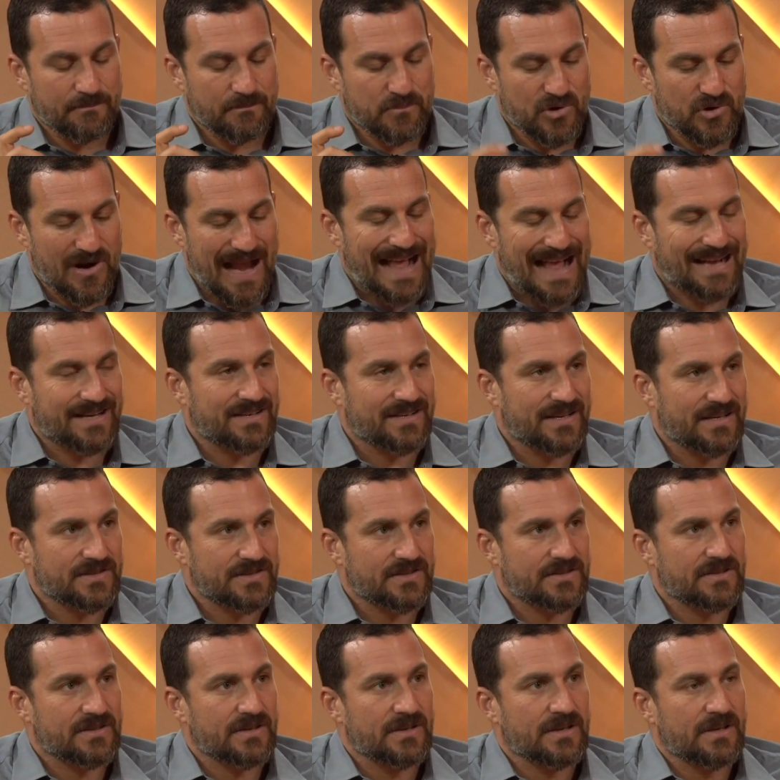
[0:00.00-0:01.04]

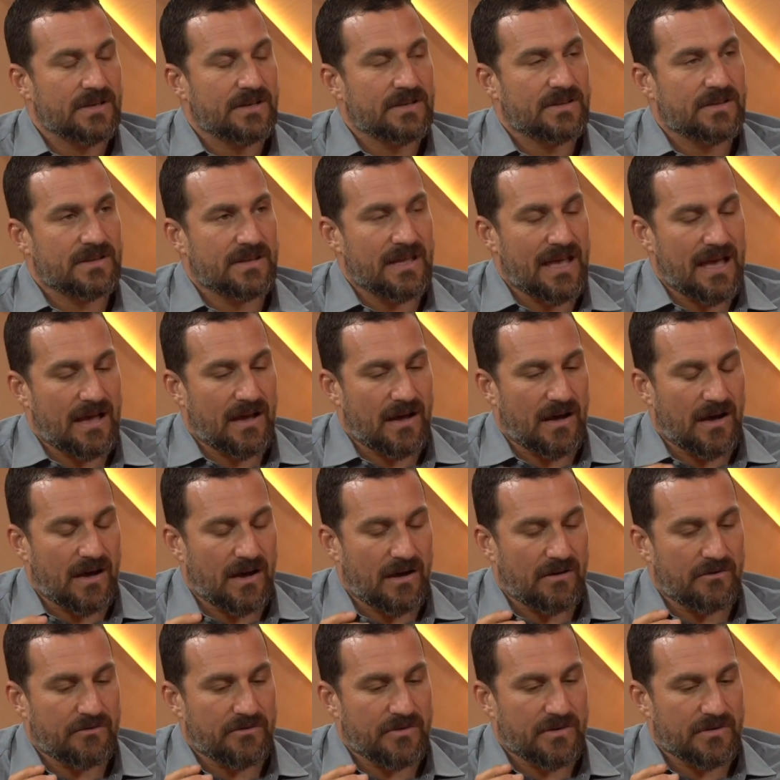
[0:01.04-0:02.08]
practice that
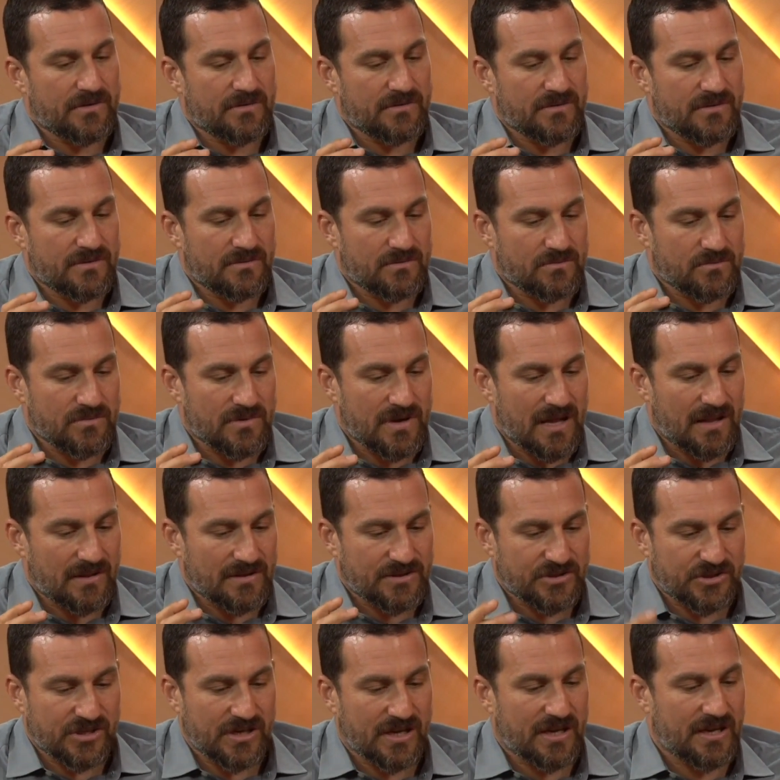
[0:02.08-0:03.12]
of
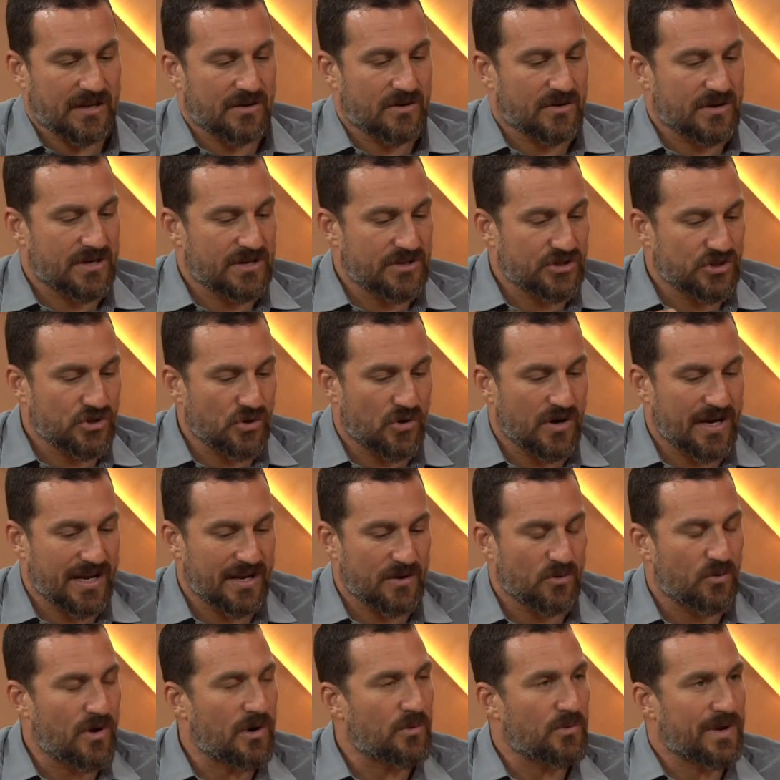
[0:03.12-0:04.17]
relishing or
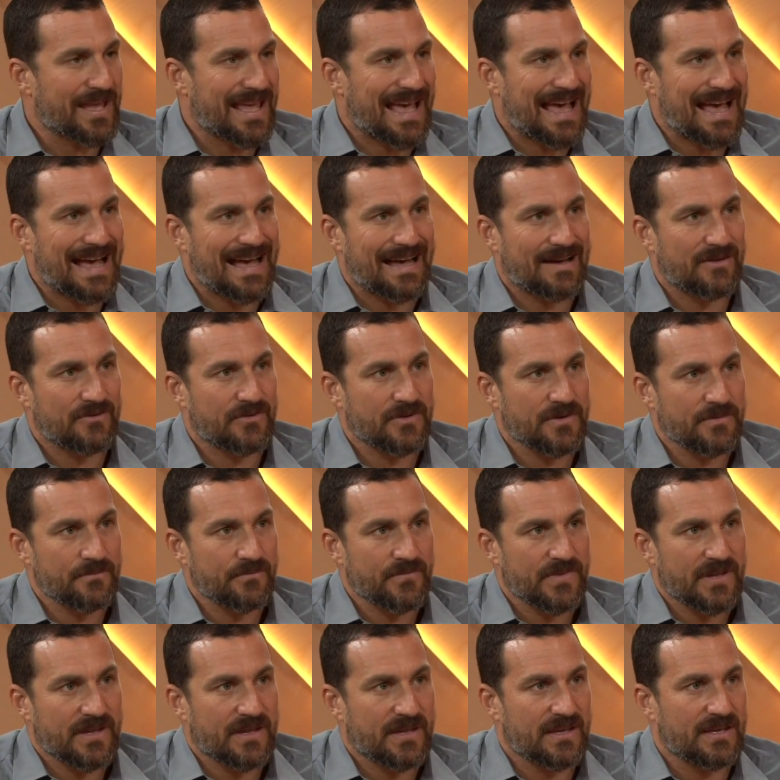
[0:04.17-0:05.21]
enjoying what we have
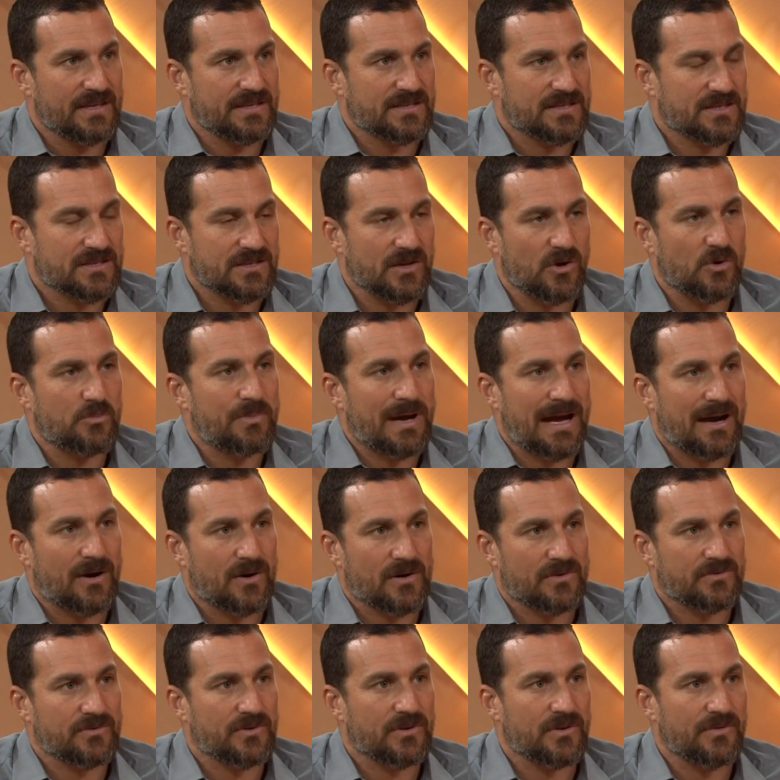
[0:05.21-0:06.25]
is so
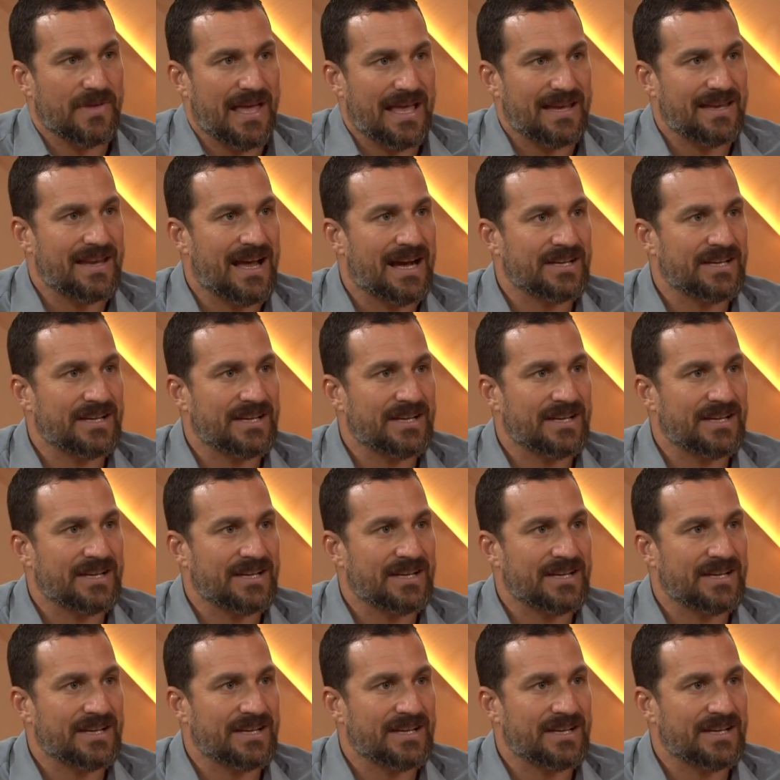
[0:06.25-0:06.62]
powerful, and